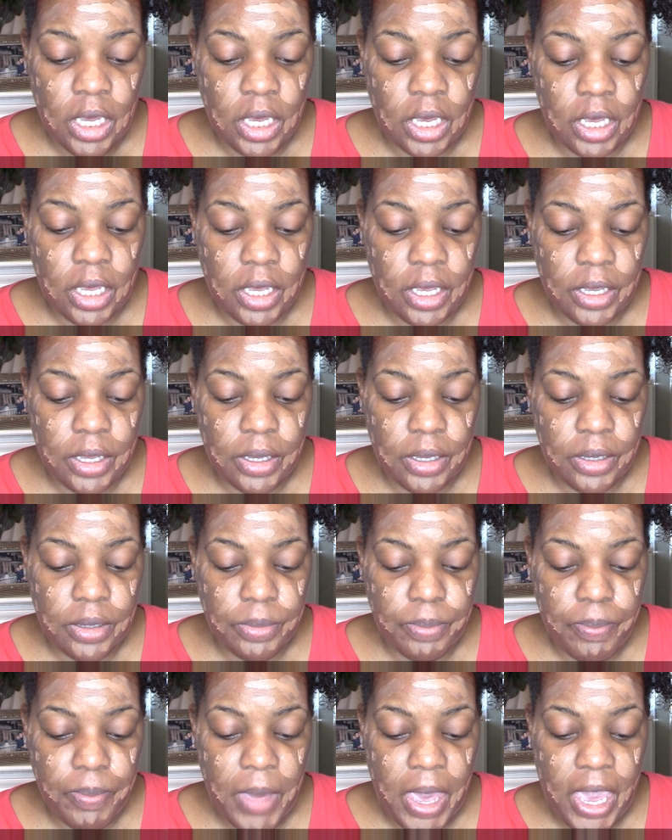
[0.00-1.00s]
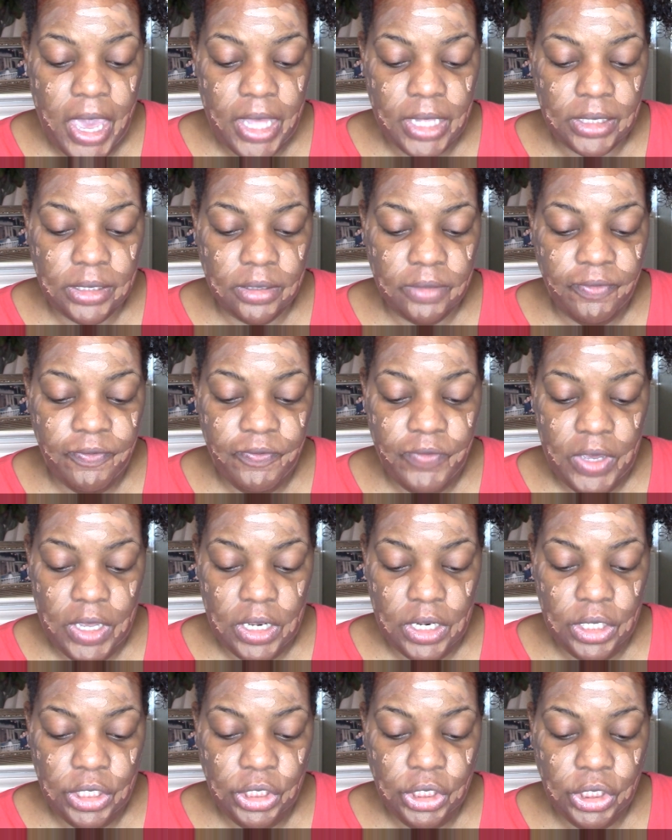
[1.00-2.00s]
matte
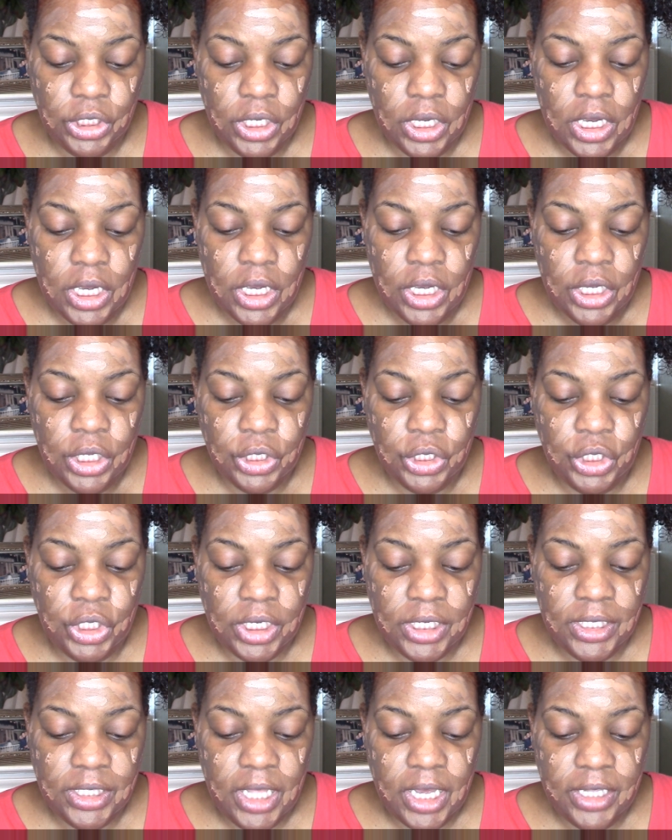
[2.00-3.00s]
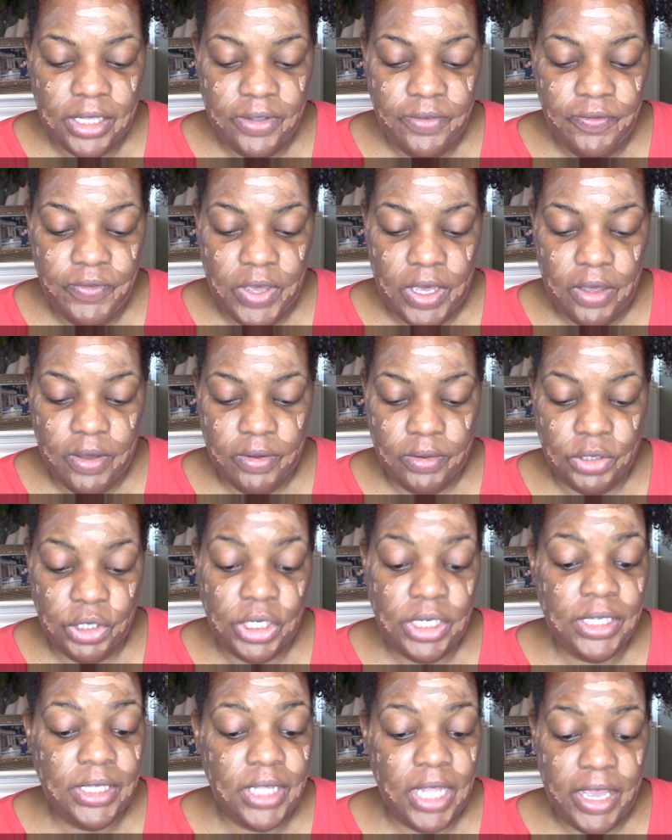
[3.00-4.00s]
finish, just like
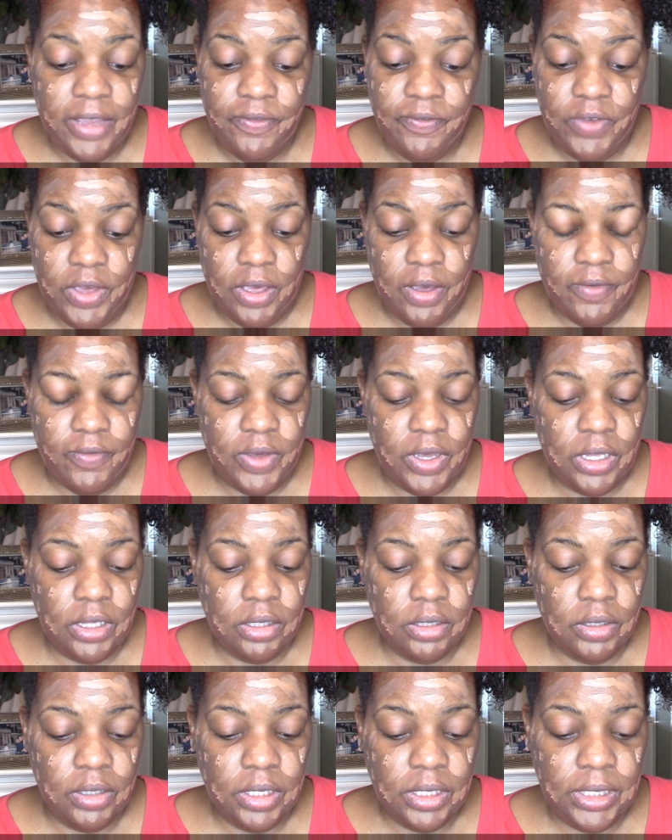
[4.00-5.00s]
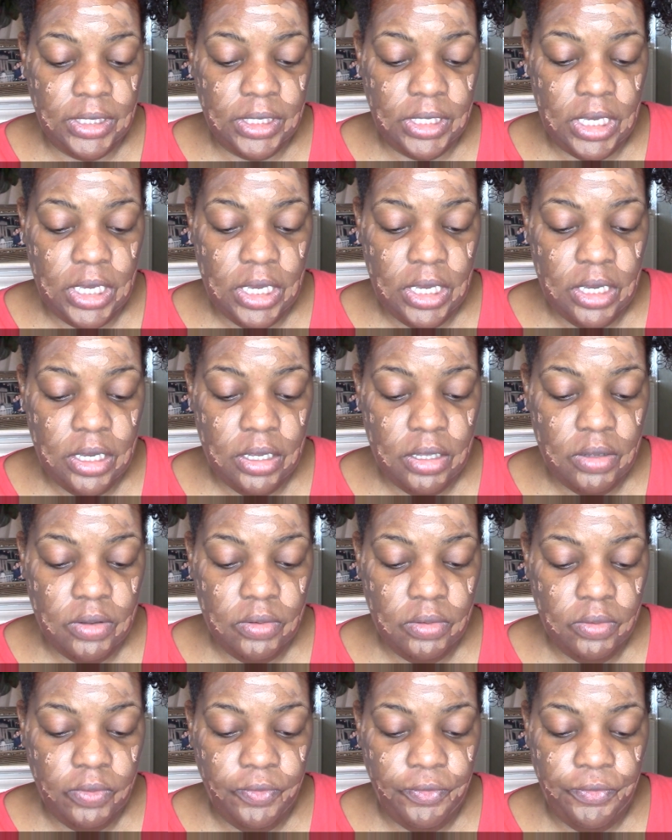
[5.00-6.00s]
velvet.
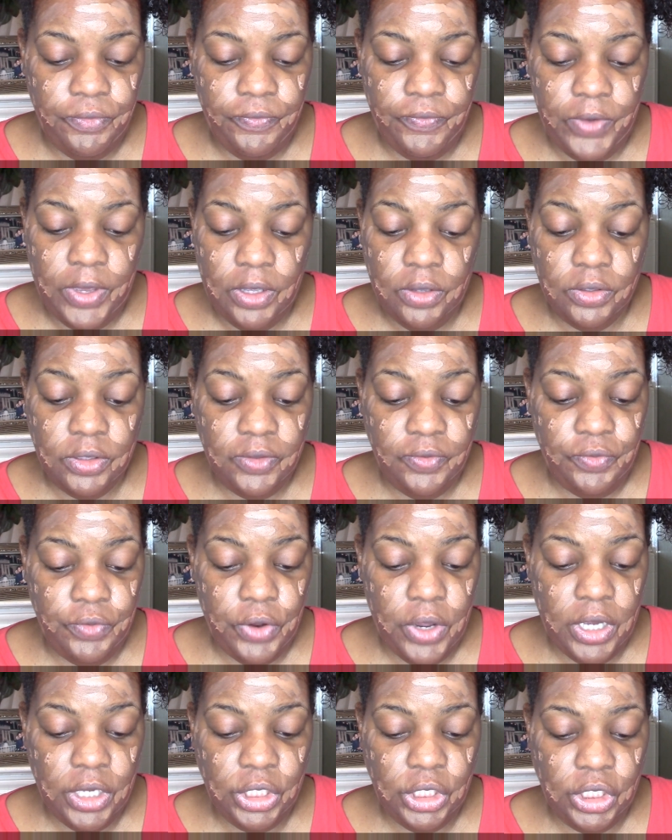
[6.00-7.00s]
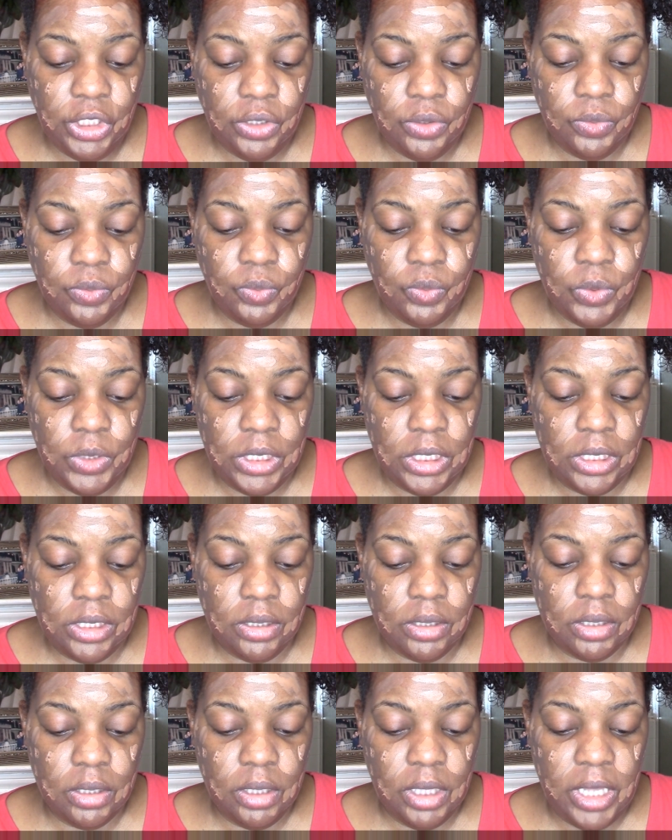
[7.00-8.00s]
Skin feels fresh with
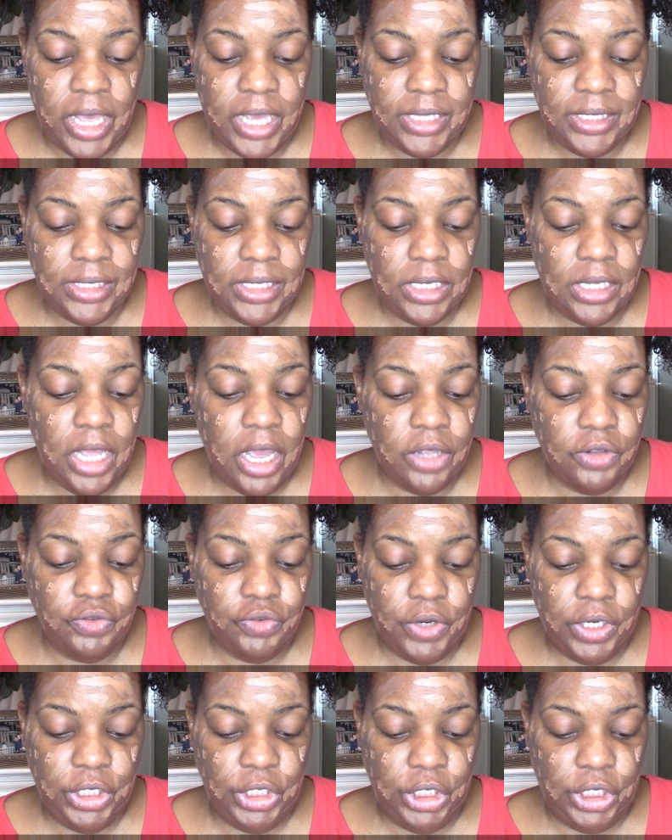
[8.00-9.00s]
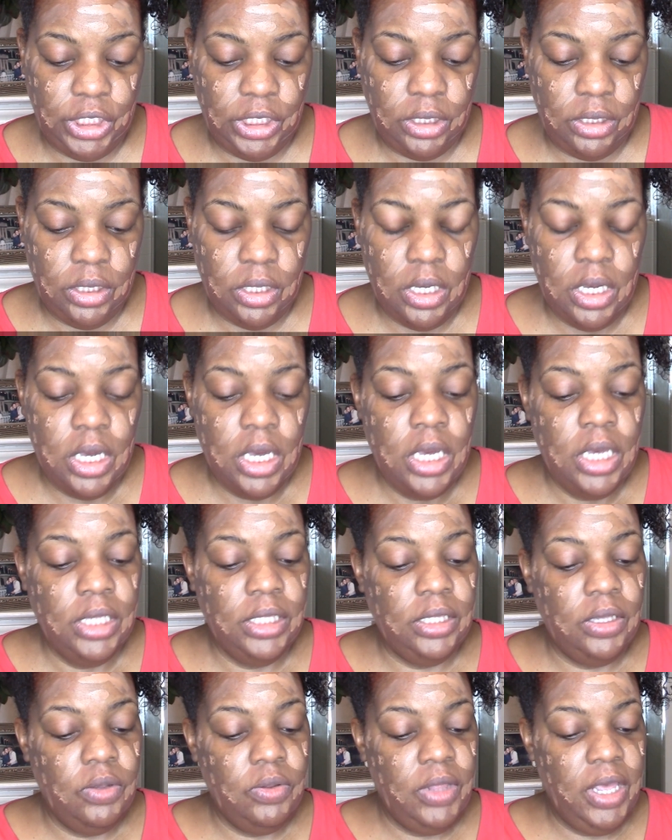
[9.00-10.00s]
lasting hydration.
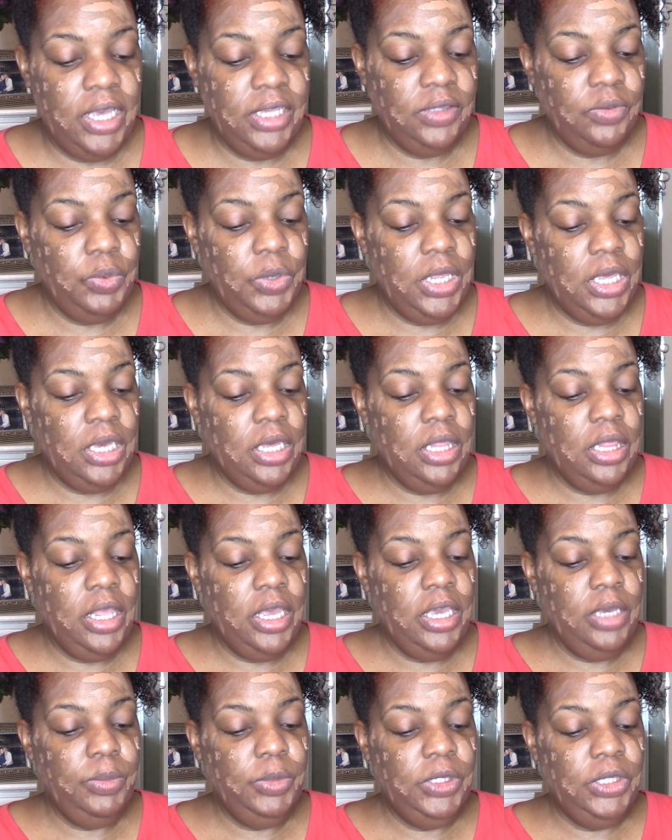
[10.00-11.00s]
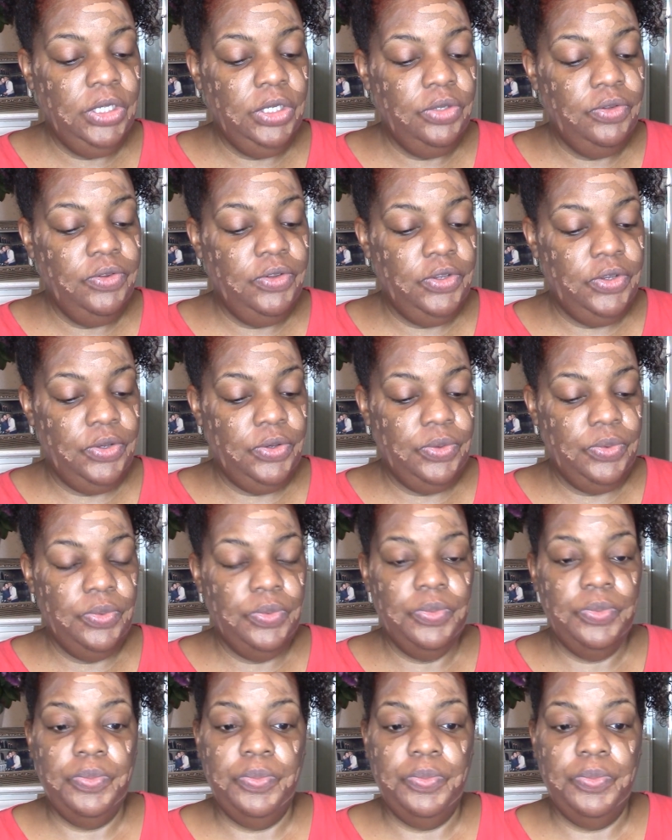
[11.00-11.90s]
So that's what it claims to do.